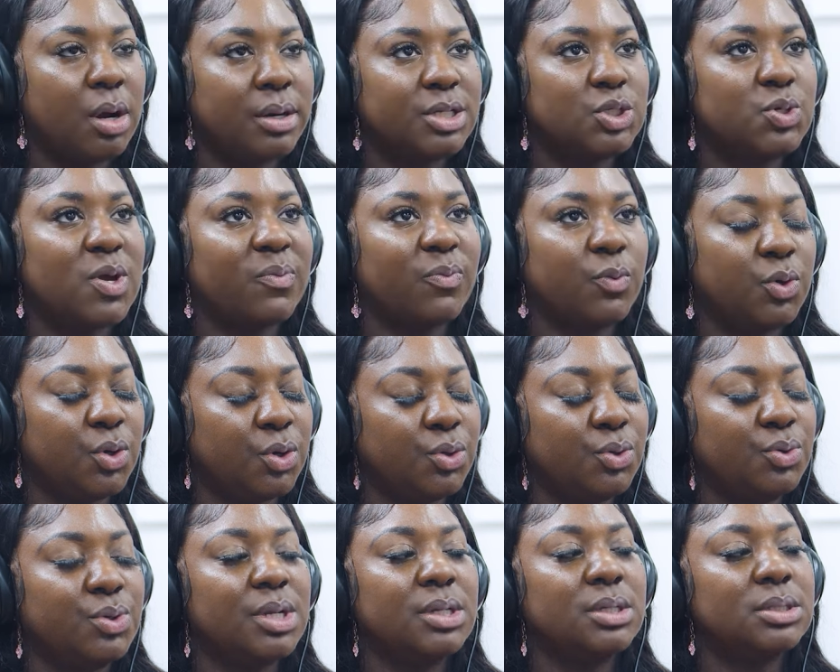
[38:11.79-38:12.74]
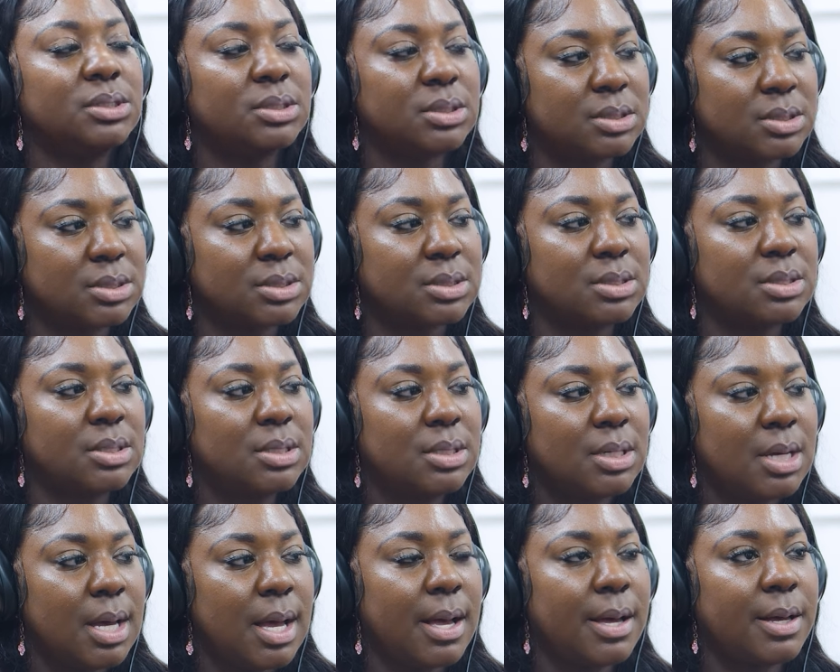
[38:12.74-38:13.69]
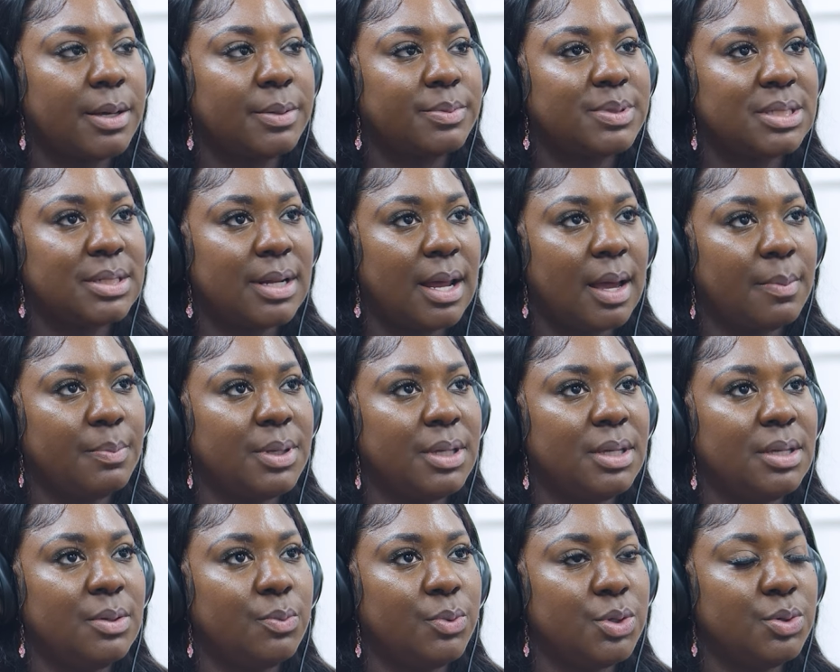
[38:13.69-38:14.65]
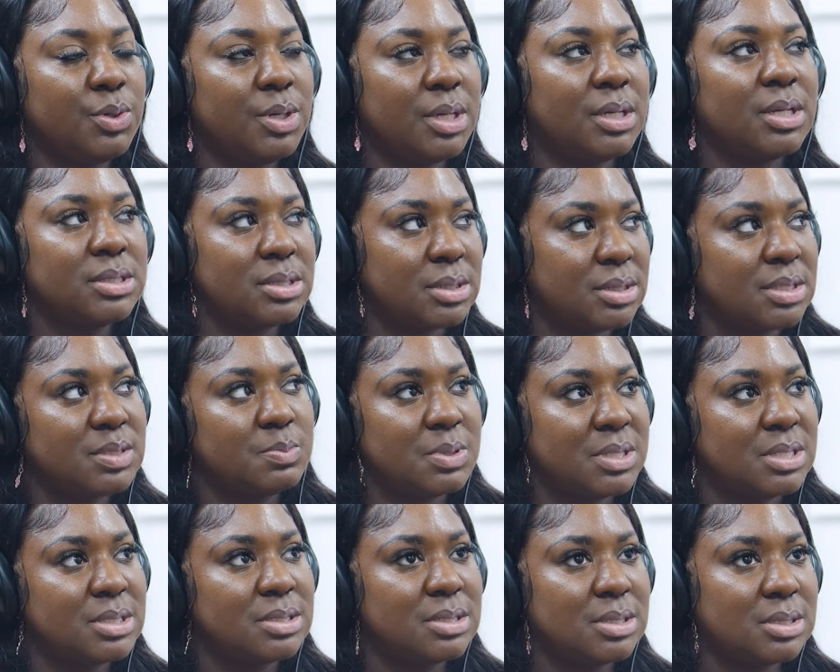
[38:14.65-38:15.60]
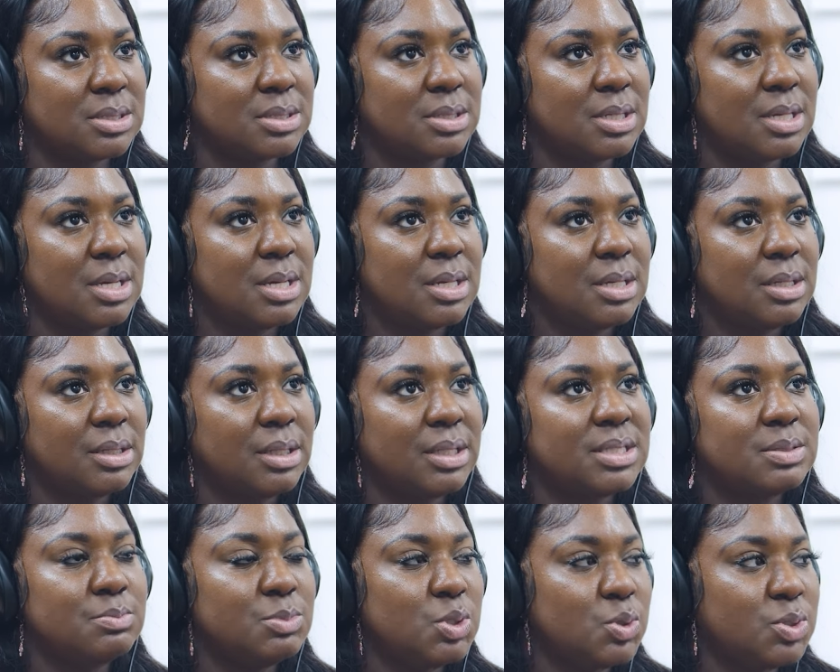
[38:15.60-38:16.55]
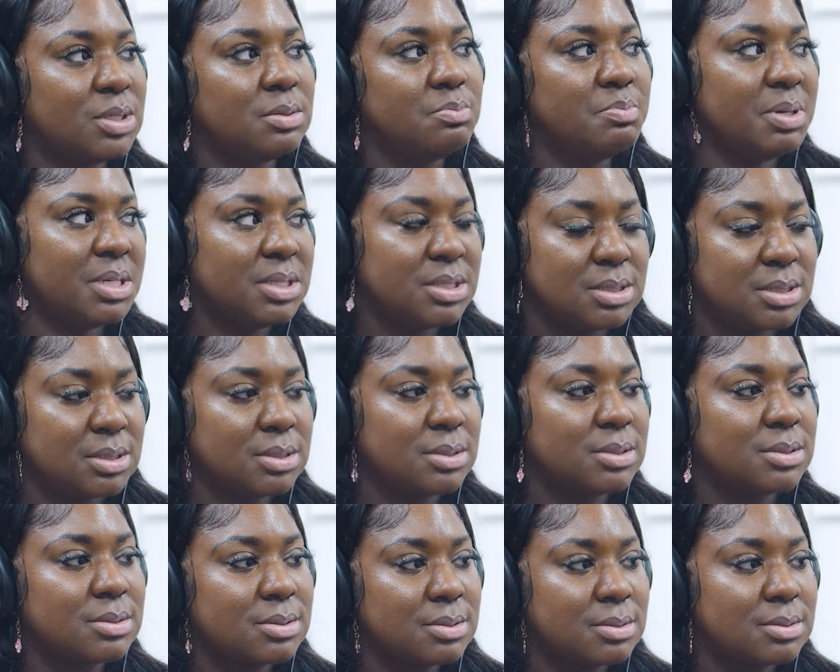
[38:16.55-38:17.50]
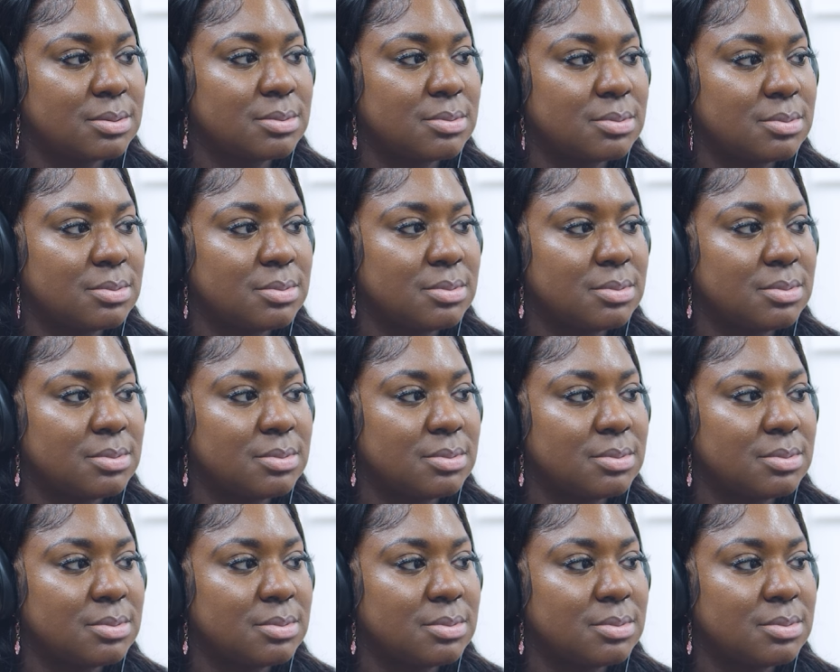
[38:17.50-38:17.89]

an artist, you have to do your due diligence to not be when you get into this business. It's music business.